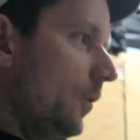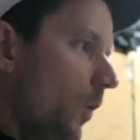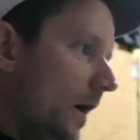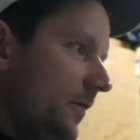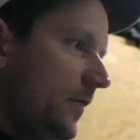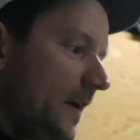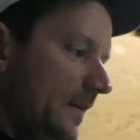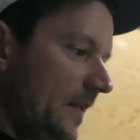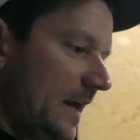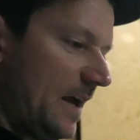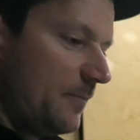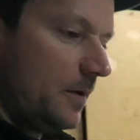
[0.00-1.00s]
one thing
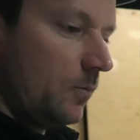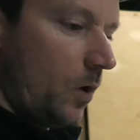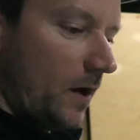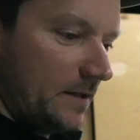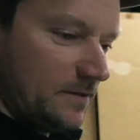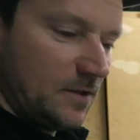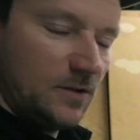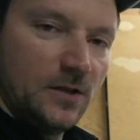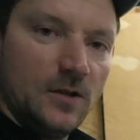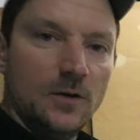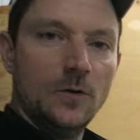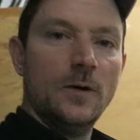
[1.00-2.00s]
that I've been wanting to
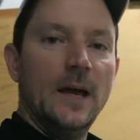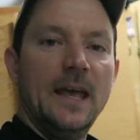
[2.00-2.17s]
do